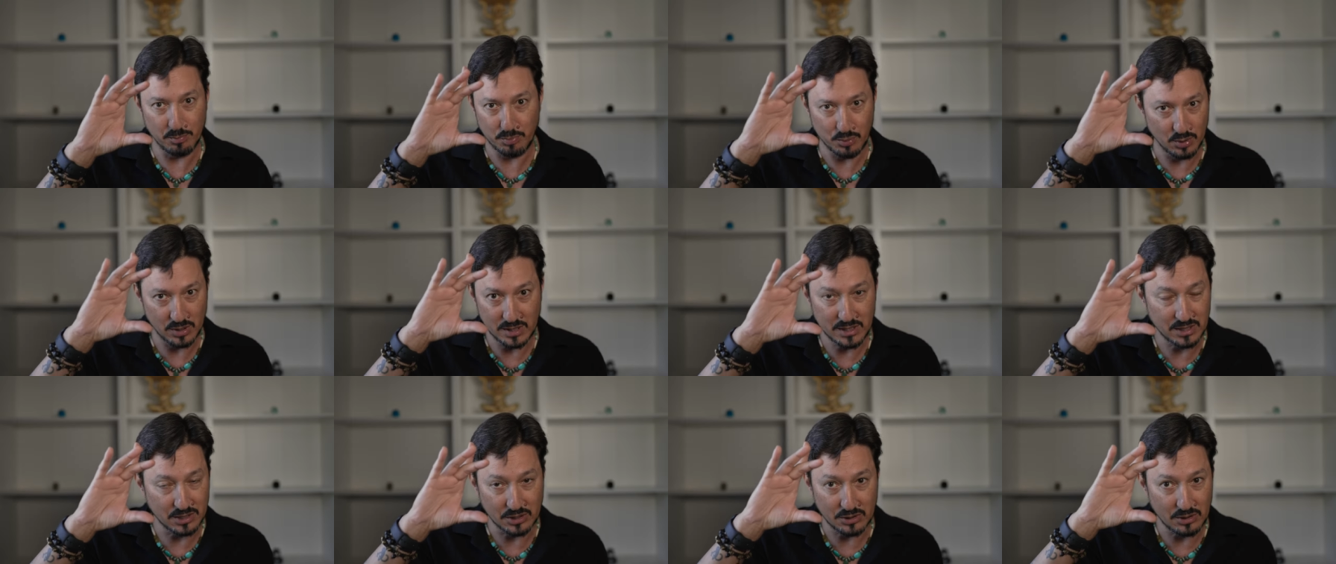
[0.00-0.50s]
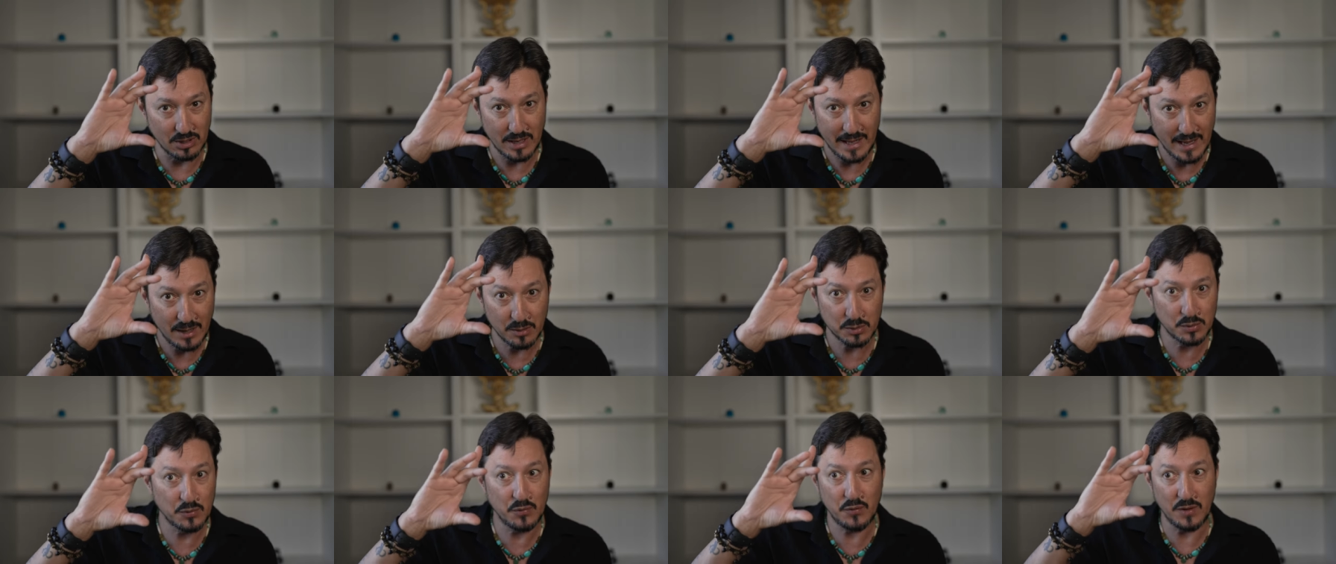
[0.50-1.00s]
pretty little
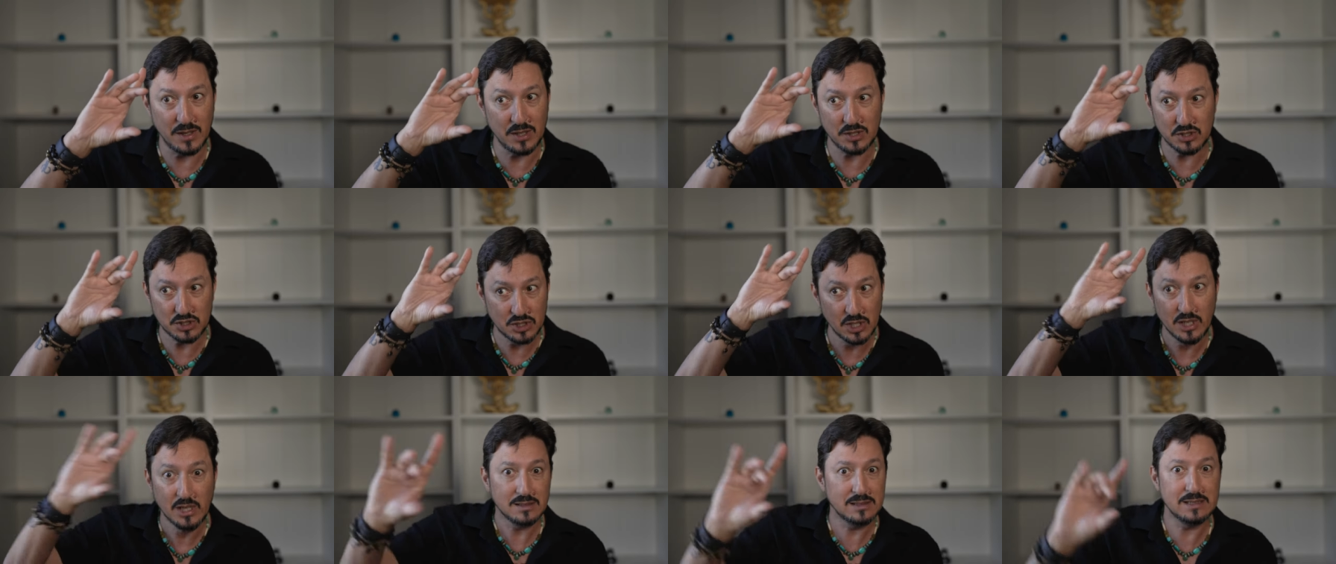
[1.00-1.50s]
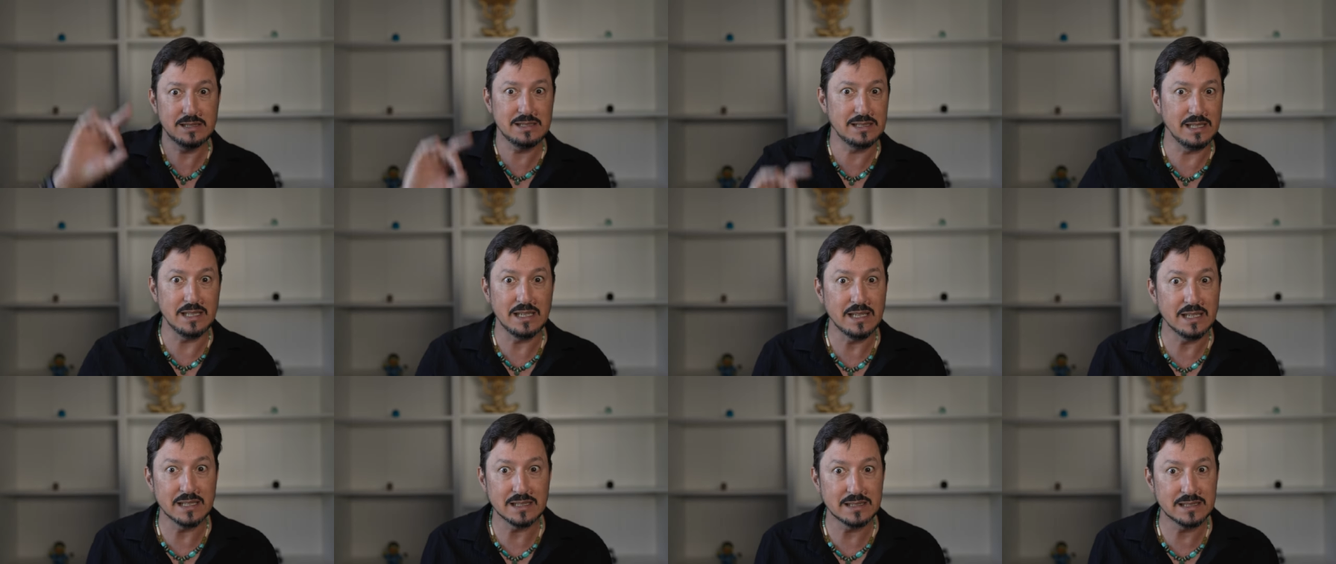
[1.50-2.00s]
house finch
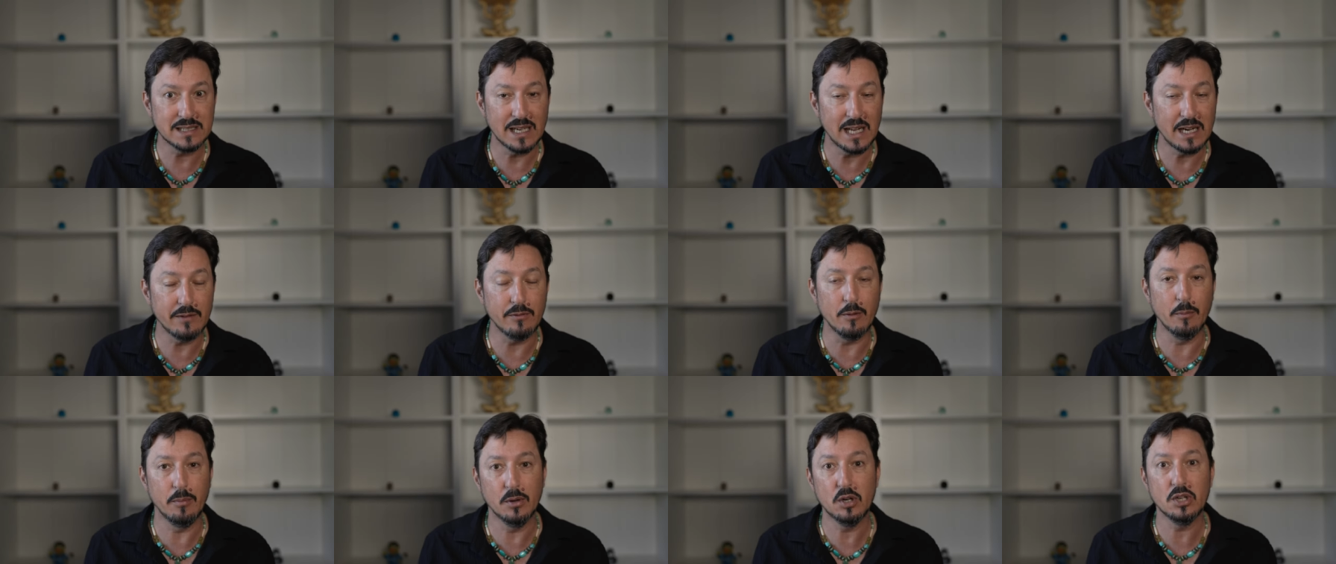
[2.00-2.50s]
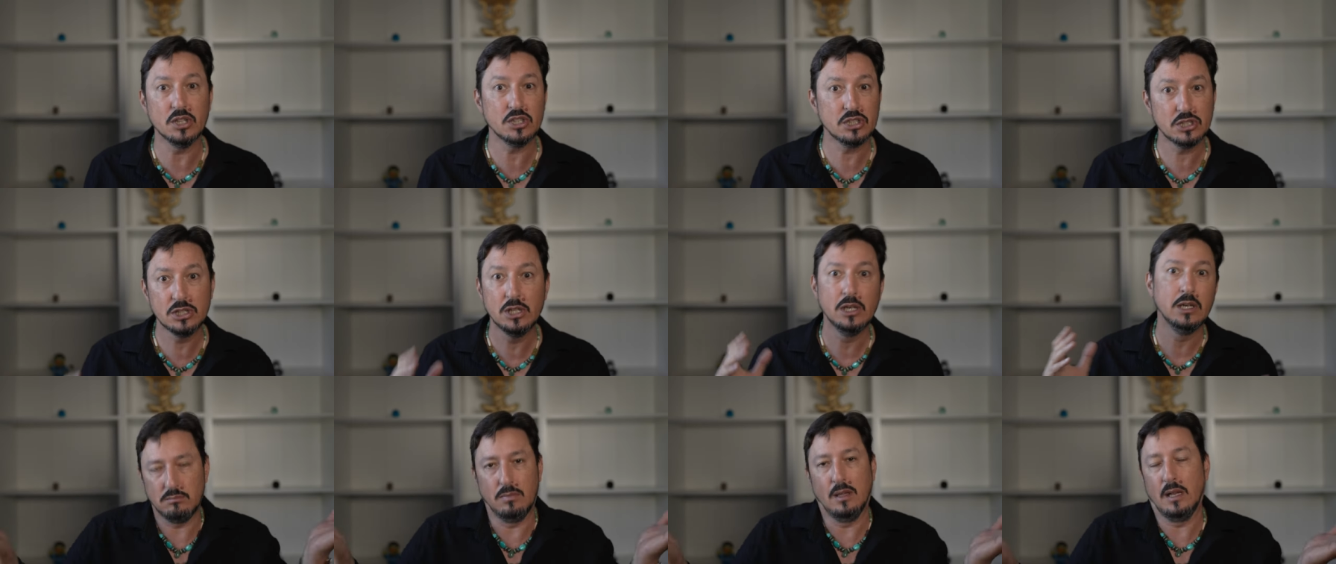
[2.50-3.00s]
sitting inside of a bush